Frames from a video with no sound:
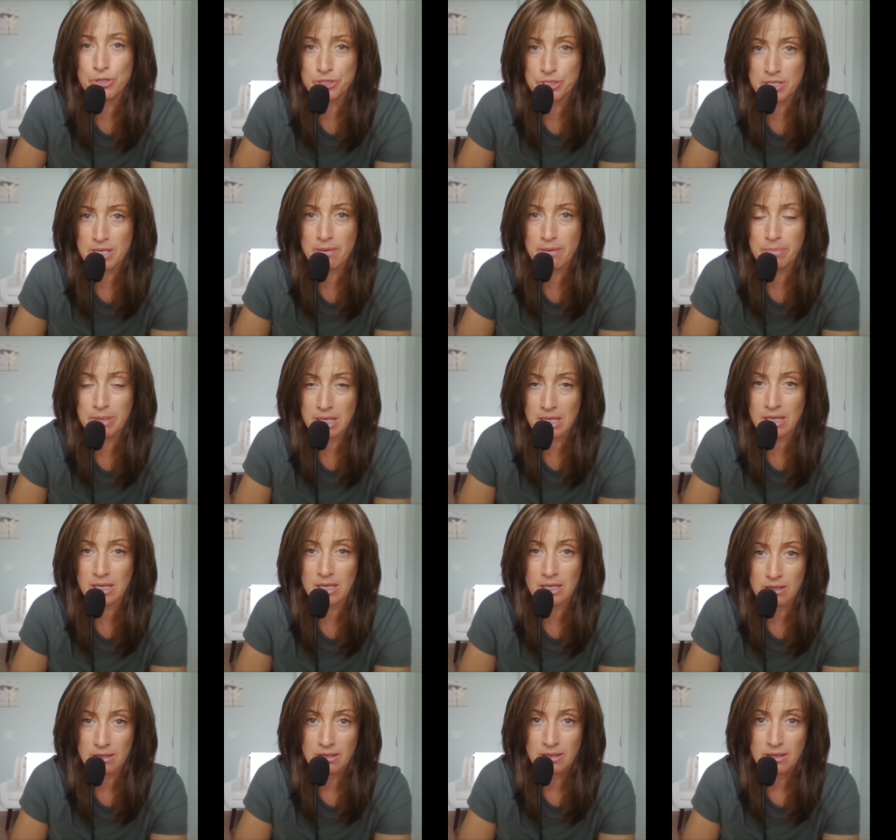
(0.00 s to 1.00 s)
that
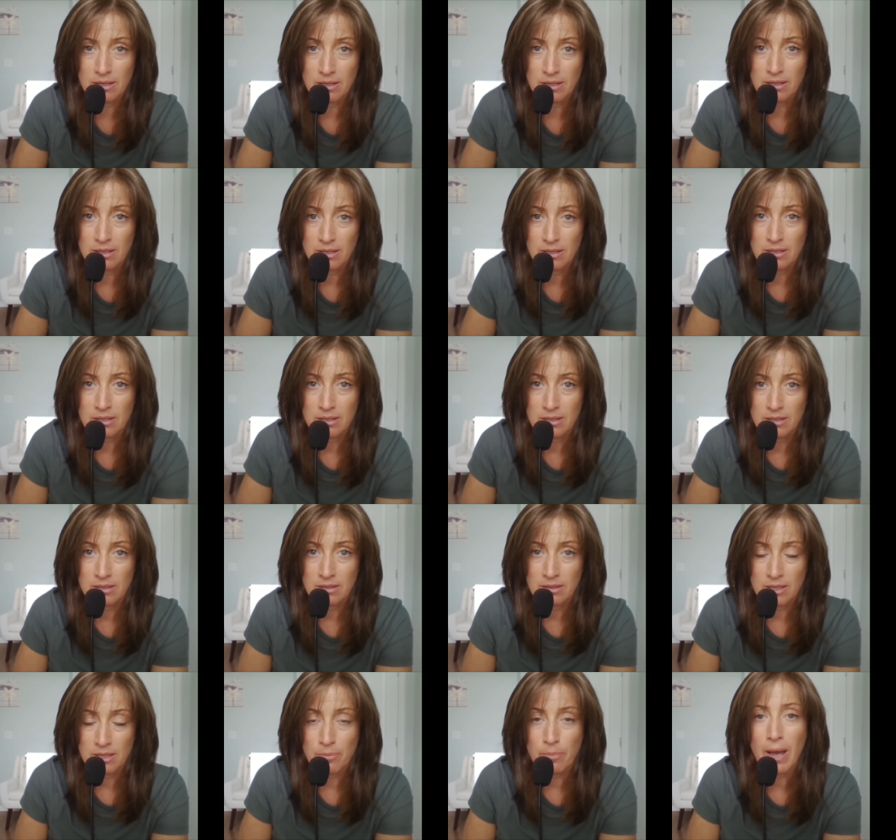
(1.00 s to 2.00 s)
be.
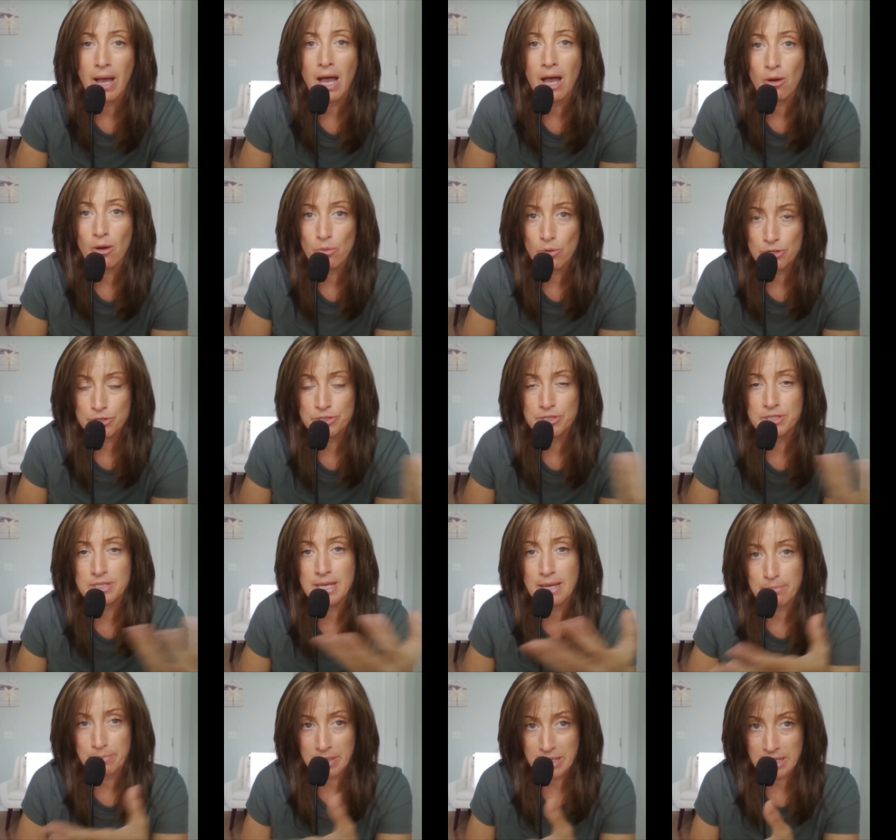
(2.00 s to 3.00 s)
The powers
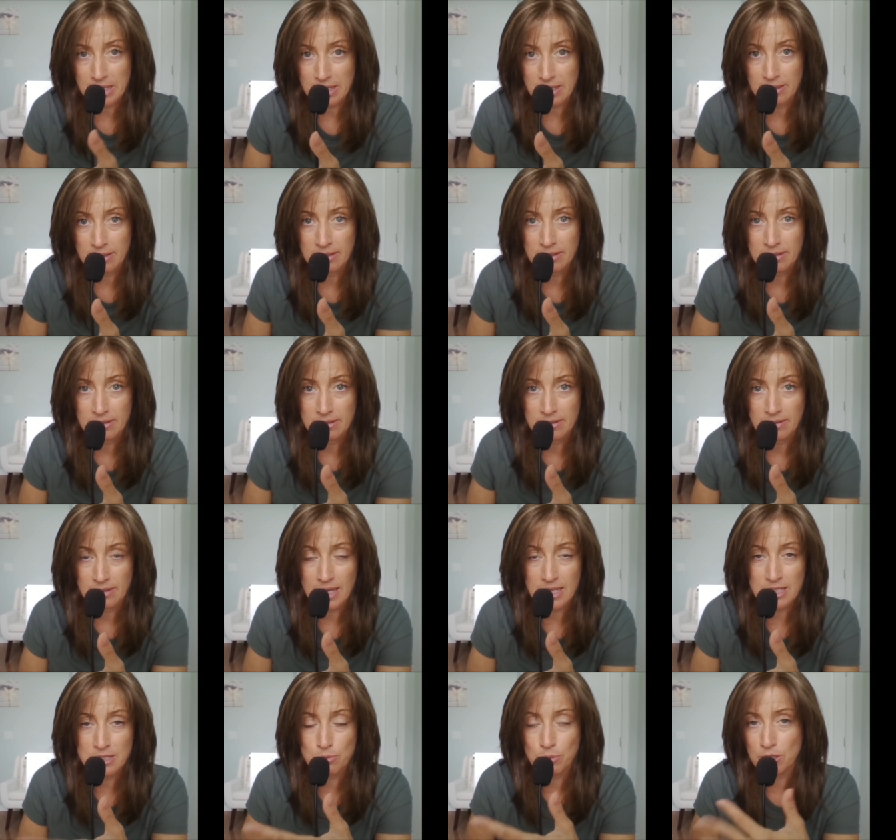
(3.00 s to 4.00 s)
that be.
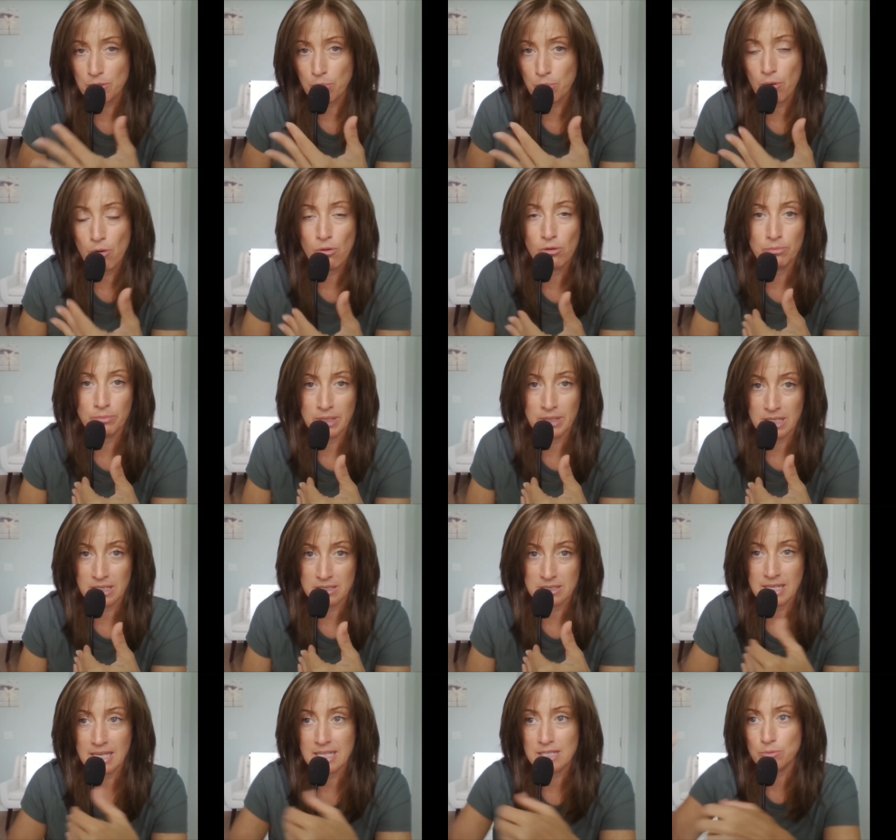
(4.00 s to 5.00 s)
That's what the pole
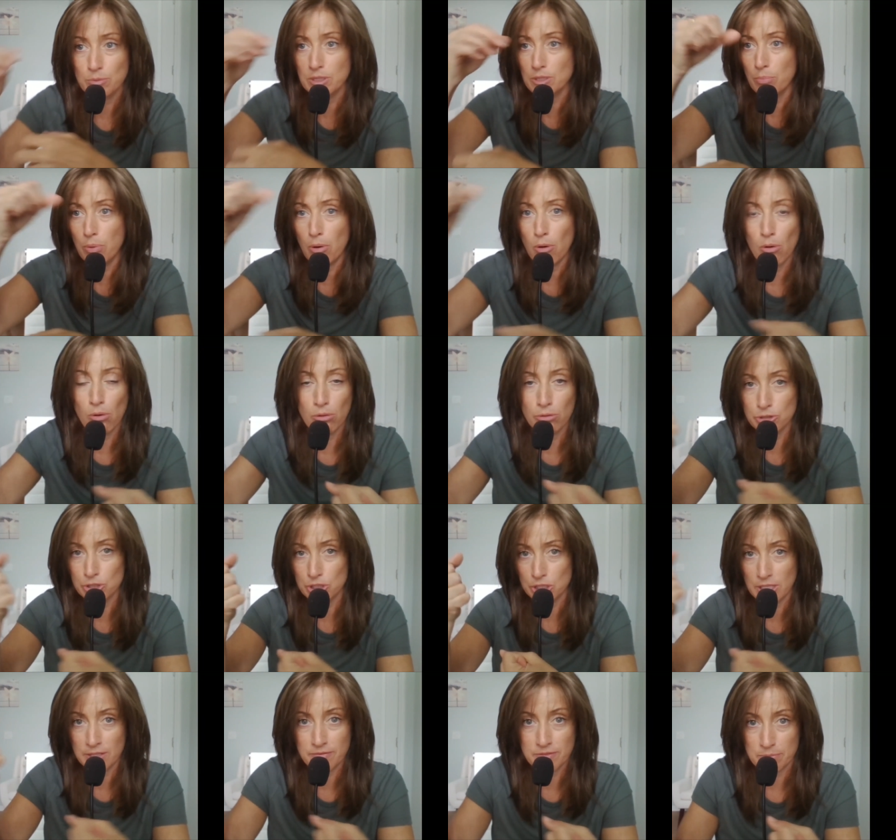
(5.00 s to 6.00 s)
means. That's what the pole
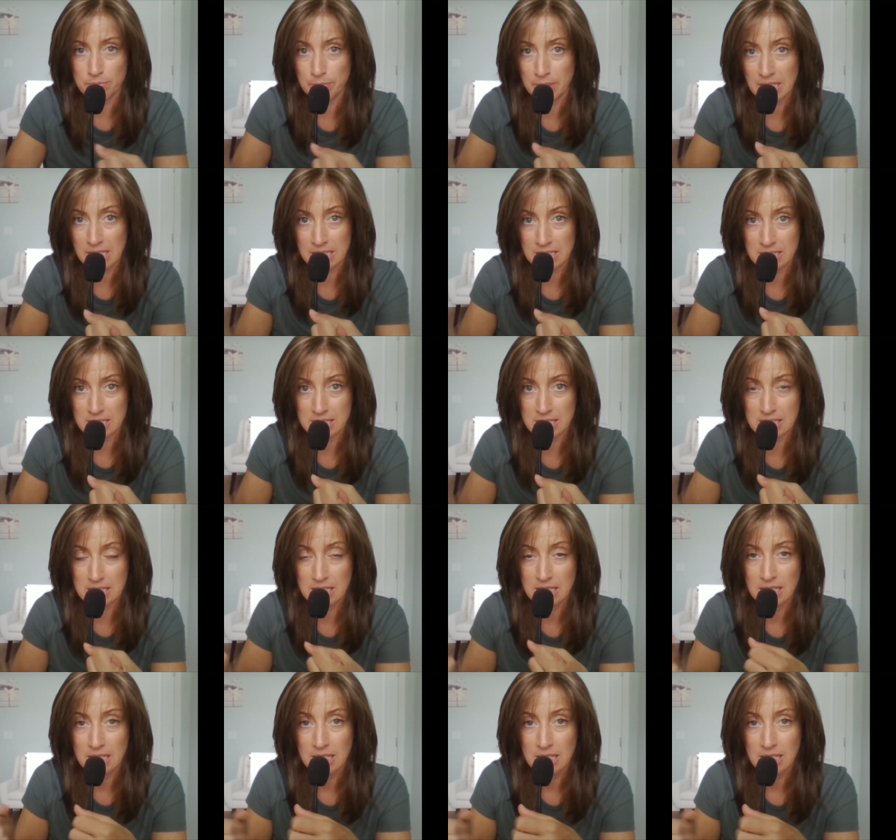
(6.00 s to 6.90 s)
shift means.